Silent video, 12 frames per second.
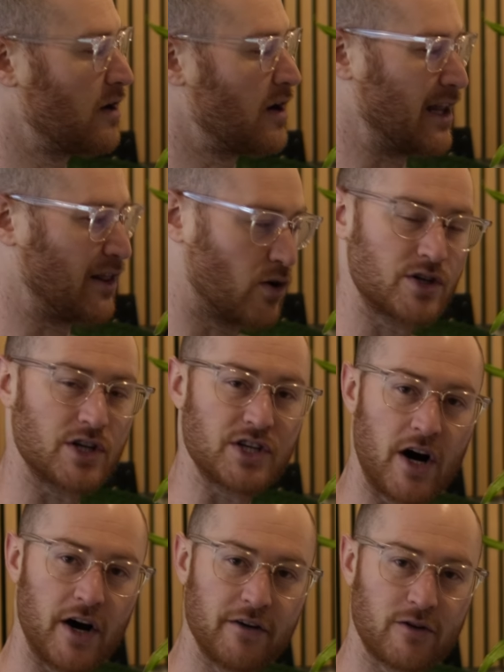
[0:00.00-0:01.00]
I learned a
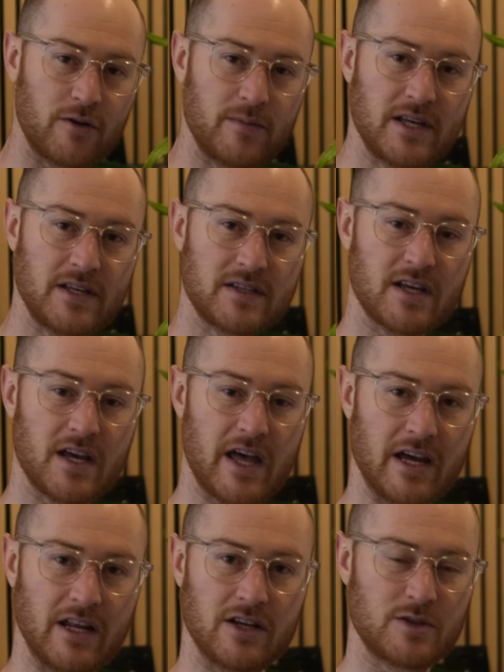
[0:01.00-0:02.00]
ton from this,
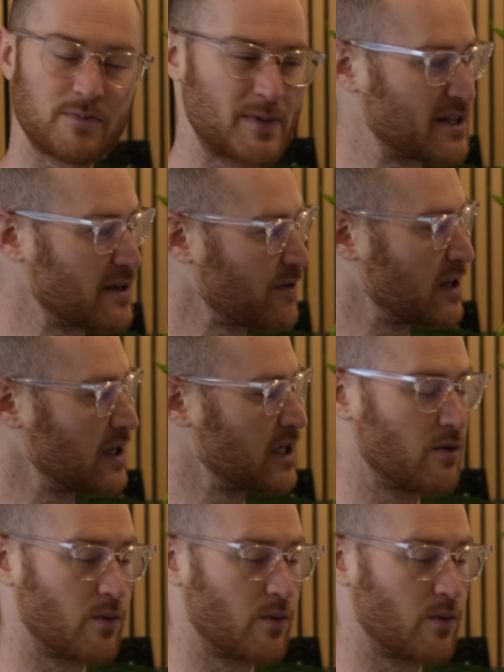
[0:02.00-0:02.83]
and specifically